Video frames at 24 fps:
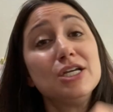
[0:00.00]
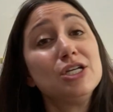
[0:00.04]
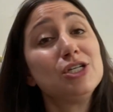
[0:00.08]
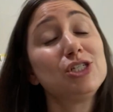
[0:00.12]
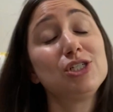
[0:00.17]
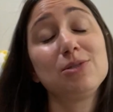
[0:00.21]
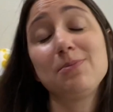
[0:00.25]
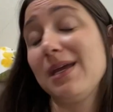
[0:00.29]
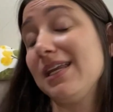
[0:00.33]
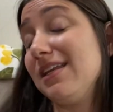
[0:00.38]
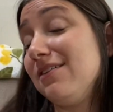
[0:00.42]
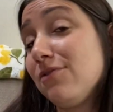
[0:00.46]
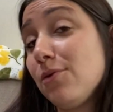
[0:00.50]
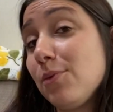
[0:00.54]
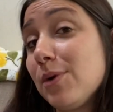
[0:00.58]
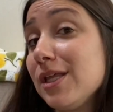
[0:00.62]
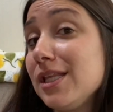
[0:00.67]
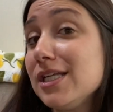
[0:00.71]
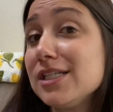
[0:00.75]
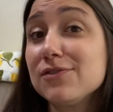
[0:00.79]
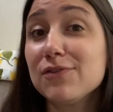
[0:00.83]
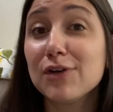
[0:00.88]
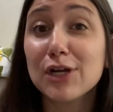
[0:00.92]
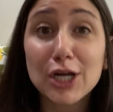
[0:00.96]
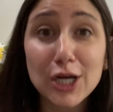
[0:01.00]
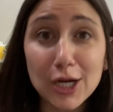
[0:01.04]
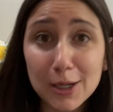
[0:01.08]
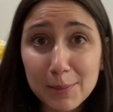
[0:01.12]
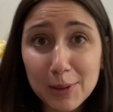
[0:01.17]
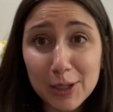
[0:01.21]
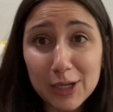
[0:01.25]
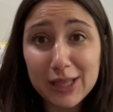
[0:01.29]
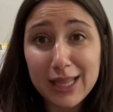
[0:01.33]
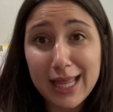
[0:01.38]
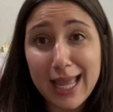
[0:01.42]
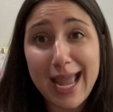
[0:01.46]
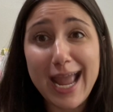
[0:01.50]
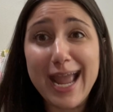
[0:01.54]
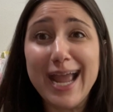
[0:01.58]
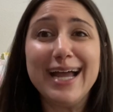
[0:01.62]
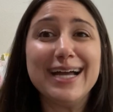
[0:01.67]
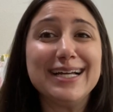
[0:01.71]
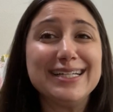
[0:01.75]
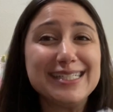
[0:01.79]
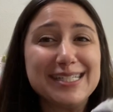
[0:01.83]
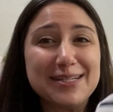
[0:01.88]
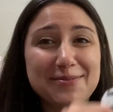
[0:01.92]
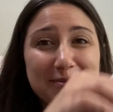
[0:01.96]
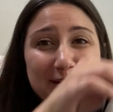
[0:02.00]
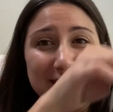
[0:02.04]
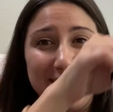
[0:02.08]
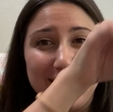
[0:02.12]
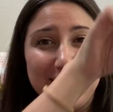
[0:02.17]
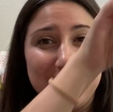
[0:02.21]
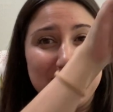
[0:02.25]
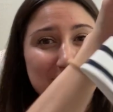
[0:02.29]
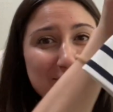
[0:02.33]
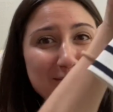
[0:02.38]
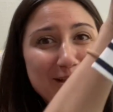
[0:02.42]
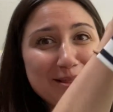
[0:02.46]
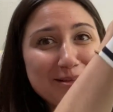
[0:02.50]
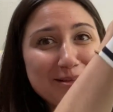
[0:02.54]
She might even wear this for her birthday, depending on the weather